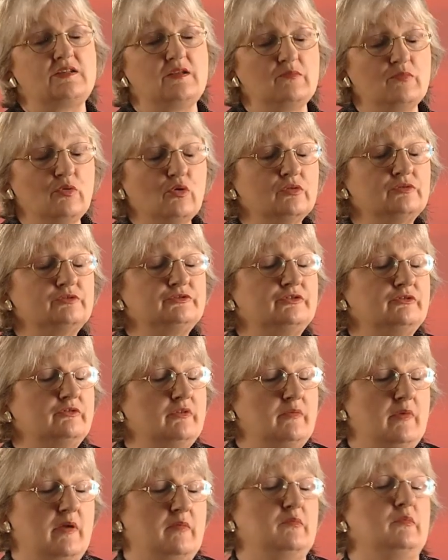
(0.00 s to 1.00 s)
important to
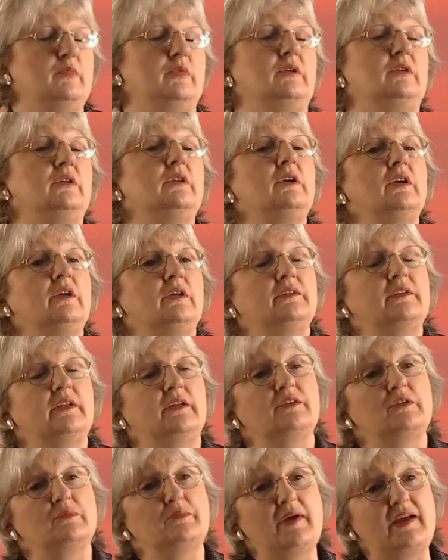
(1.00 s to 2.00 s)
remember
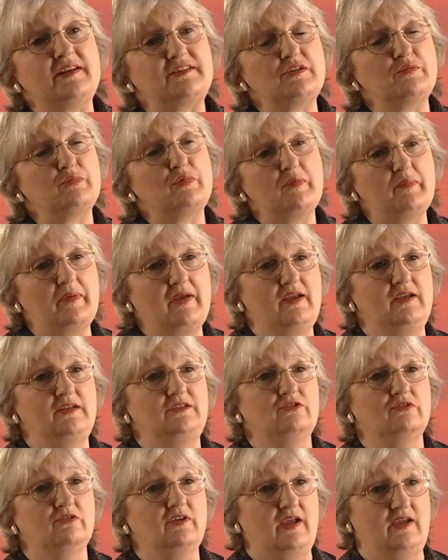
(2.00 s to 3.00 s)
that the better prepared
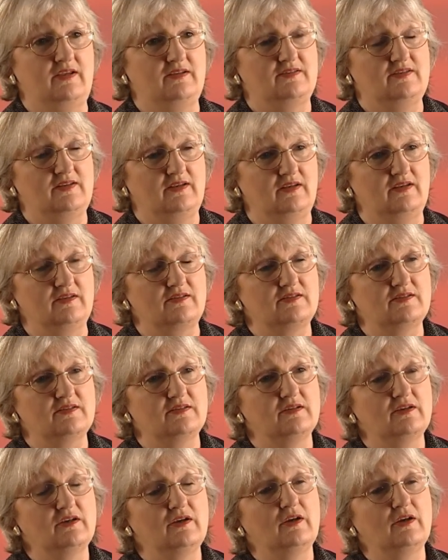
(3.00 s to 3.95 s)
your case is,